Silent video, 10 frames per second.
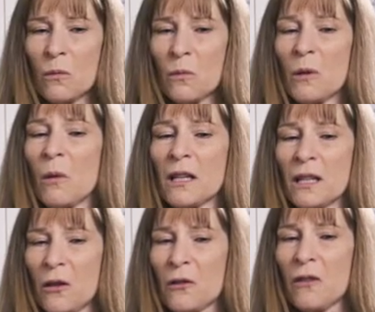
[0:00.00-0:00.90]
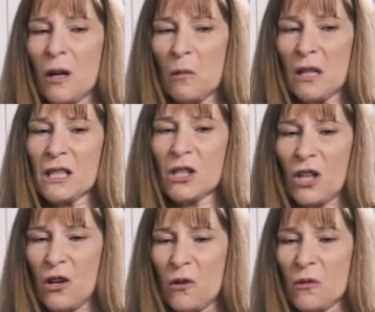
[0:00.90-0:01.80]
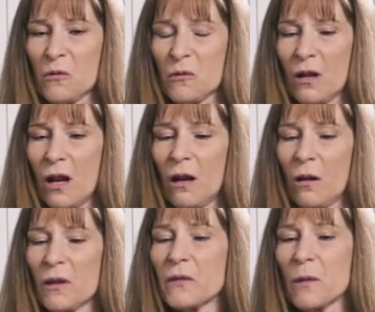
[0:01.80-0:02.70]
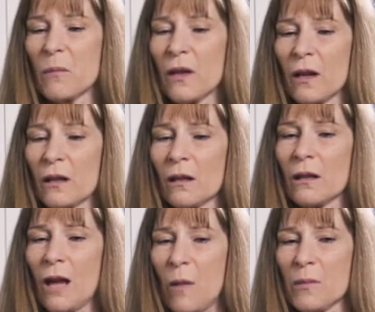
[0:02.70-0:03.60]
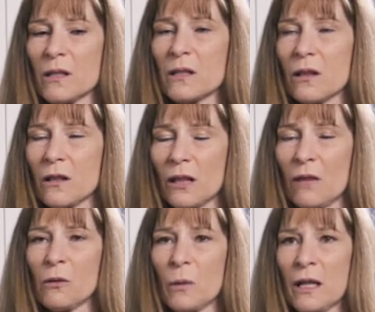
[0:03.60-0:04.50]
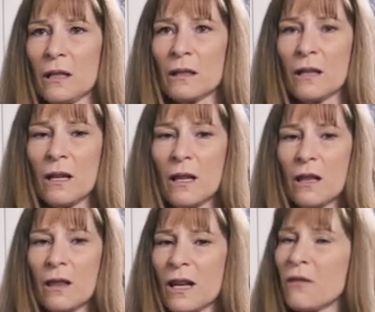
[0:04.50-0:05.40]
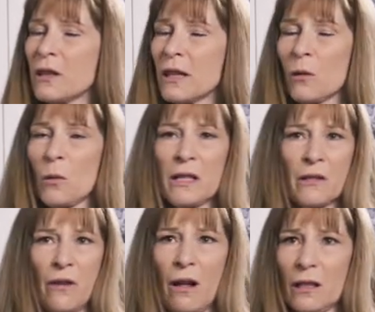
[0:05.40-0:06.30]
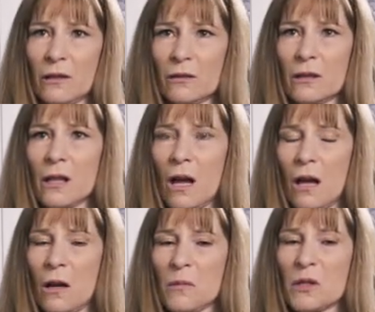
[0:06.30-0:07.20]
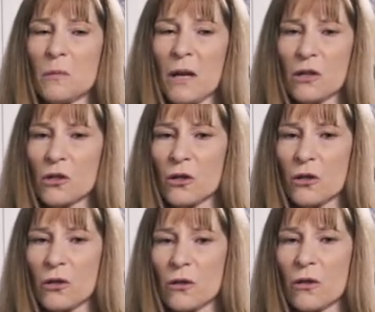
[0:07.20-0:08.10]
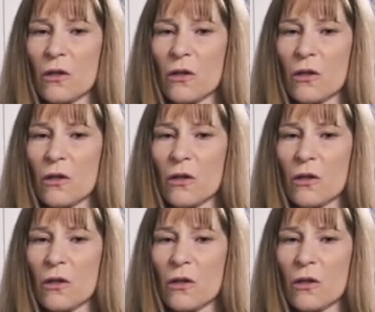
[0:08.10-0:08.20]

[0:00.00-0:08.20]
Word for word: We want another family to know um, if something happens to their loved one that everything was followed um, to make sure